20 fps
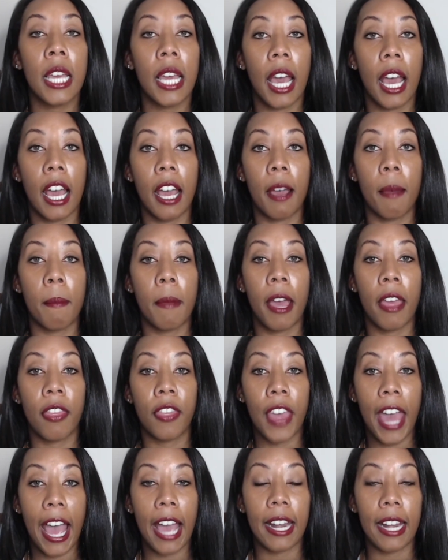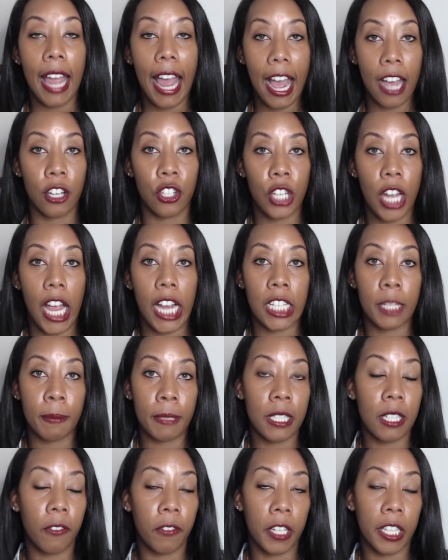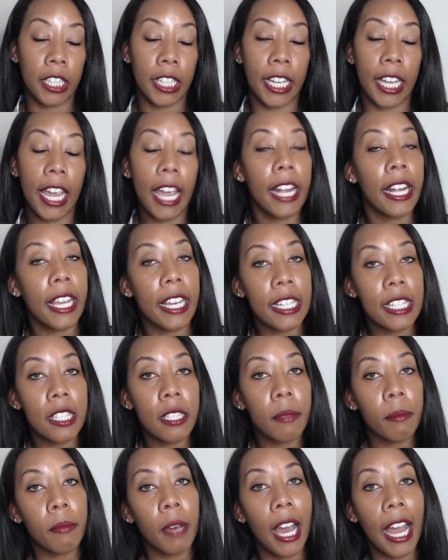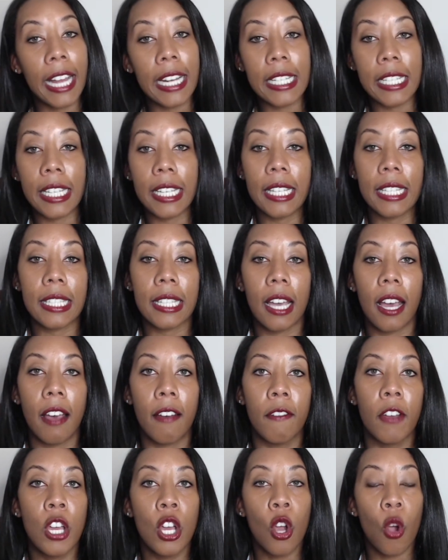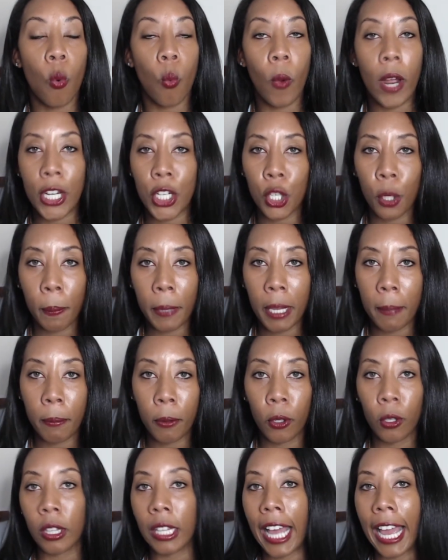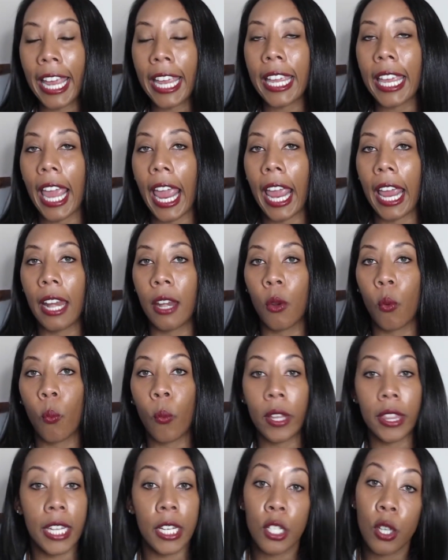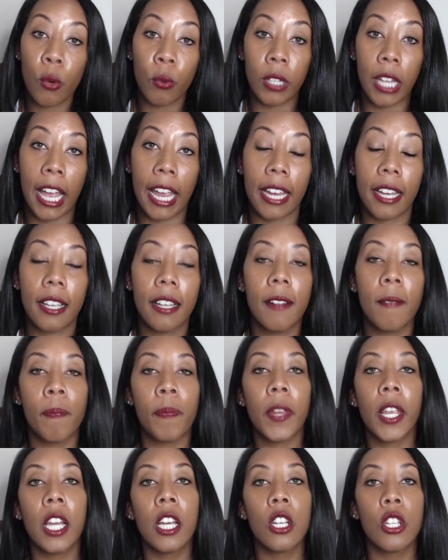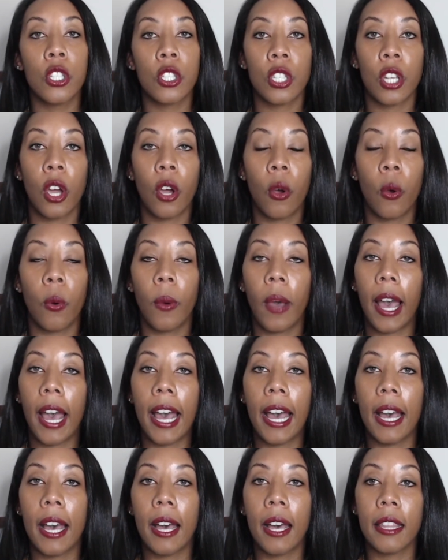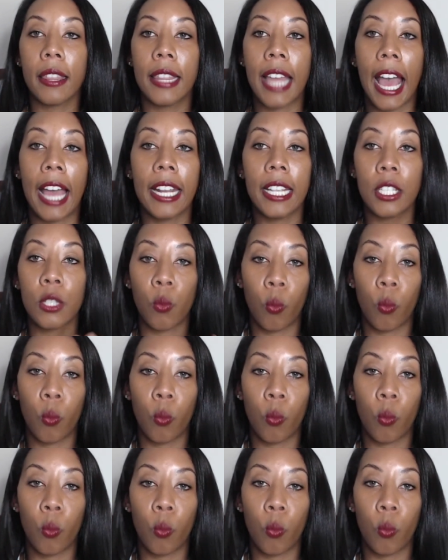um, that hashtag specifically and get some ideas of what your people like and what they don't like. So uh, that is